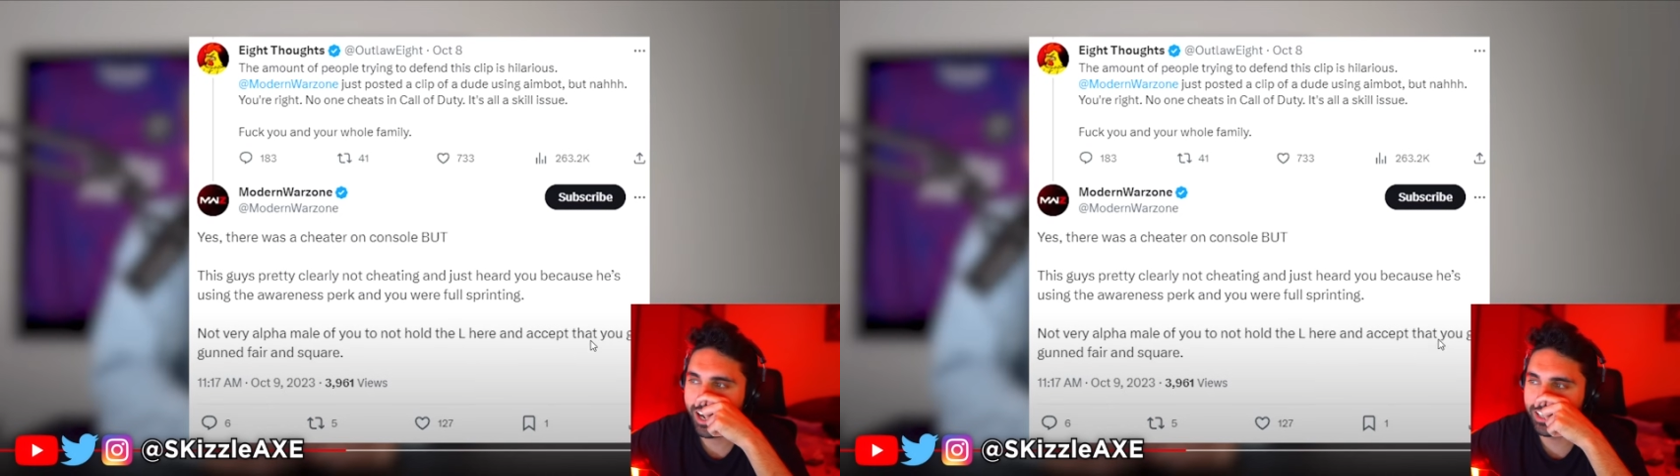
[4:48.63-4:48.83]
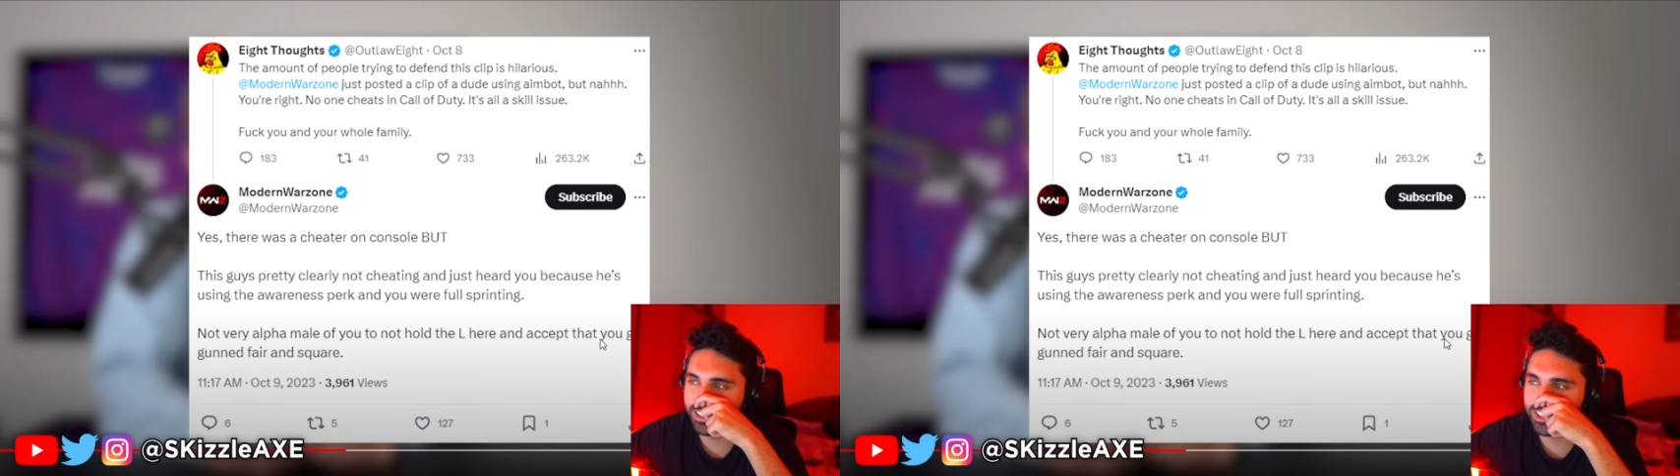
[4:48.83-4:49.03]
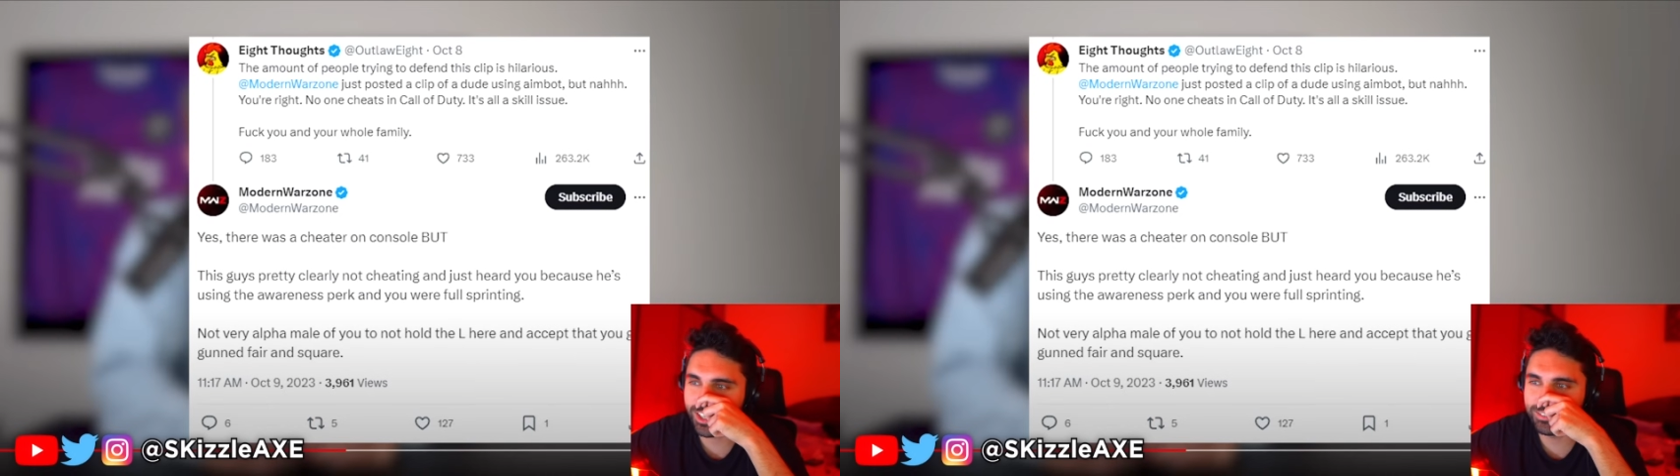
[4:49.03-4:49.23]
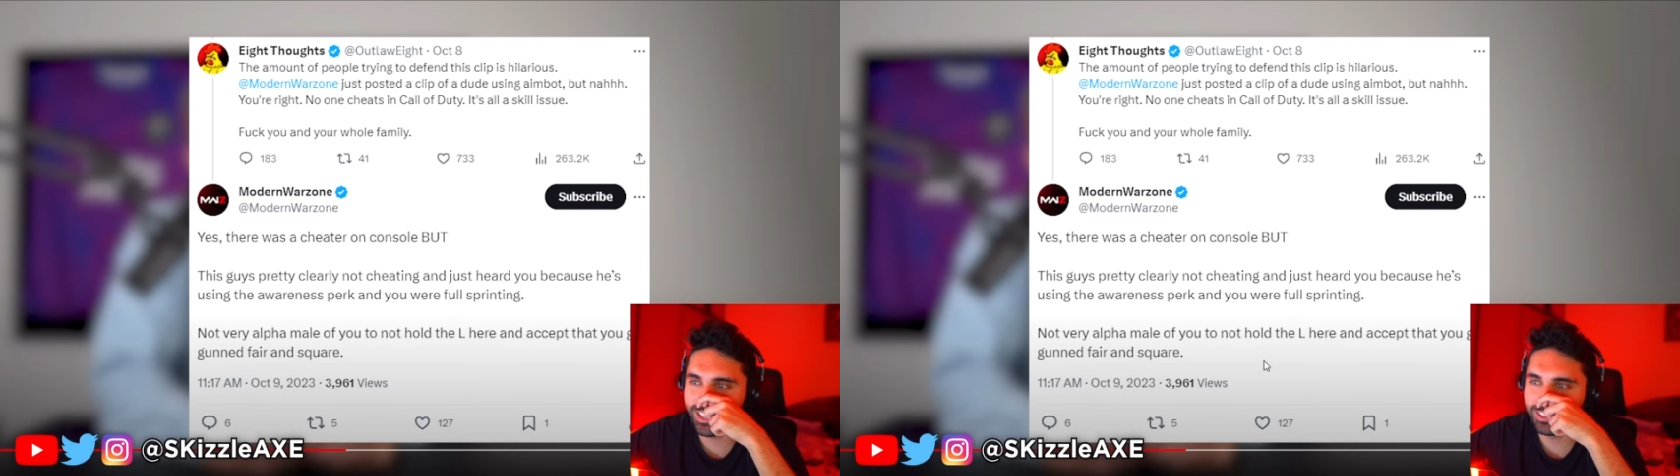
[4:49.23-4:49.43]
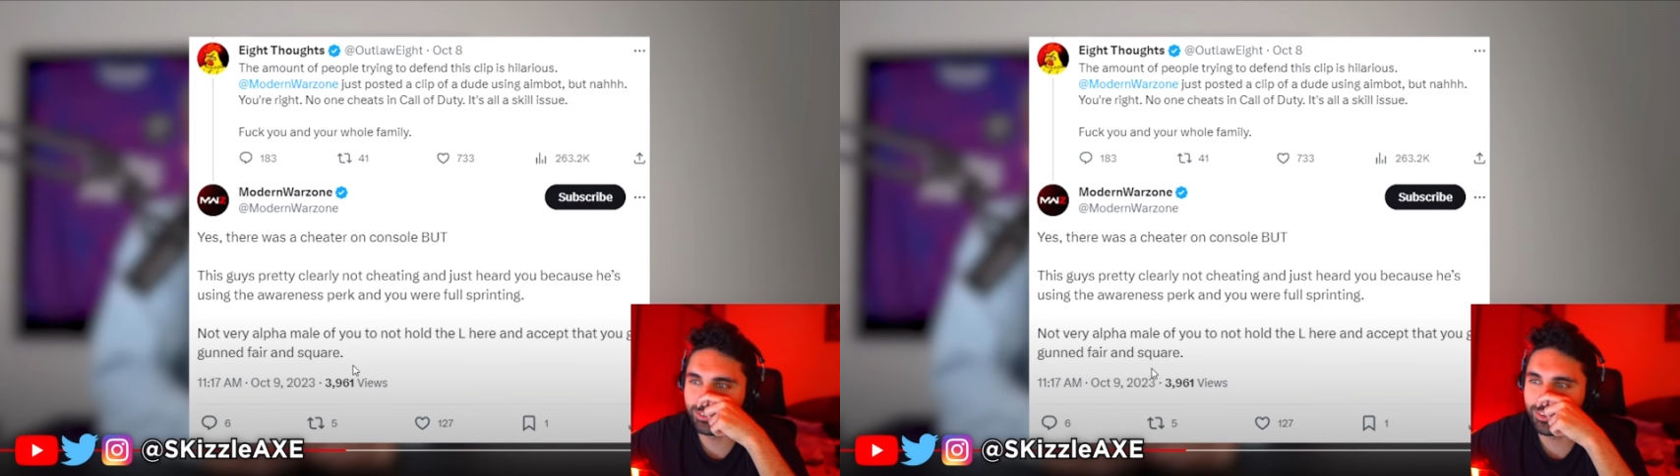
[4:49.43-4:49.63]
and except
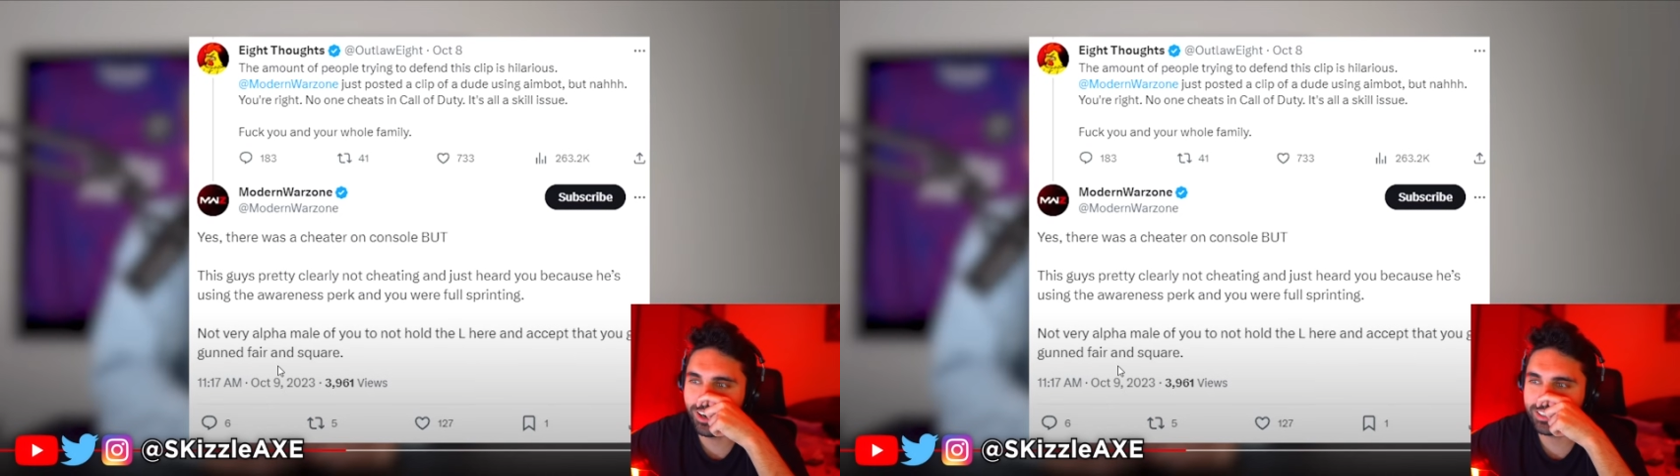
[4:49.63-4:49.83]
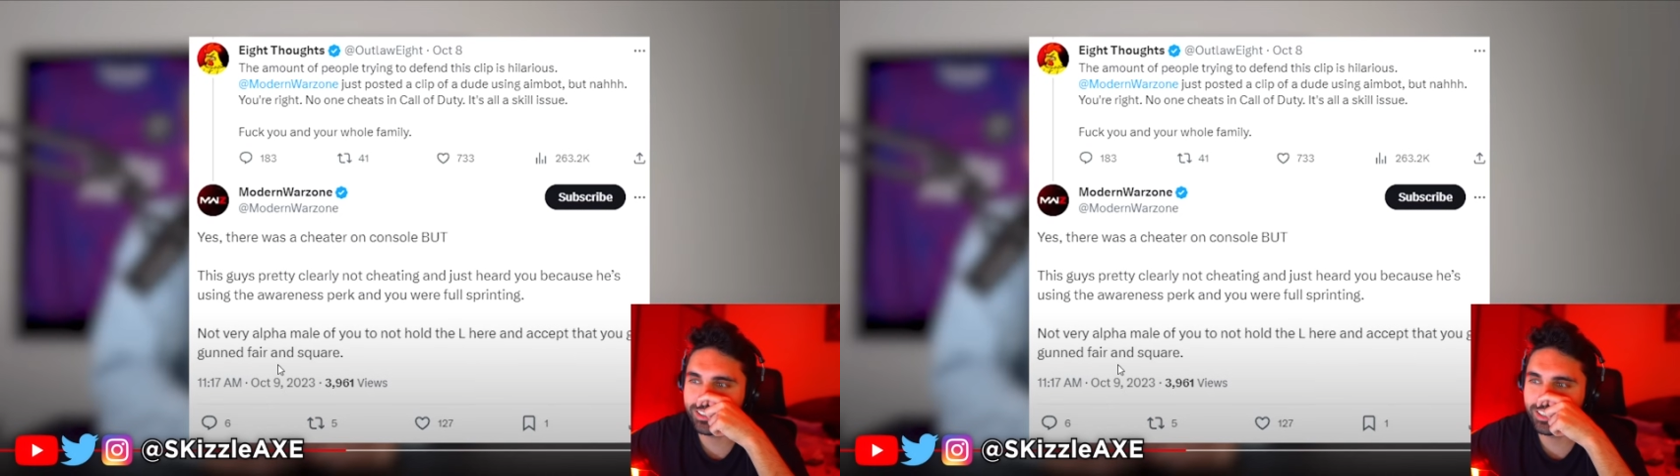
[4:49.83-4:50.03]
that you got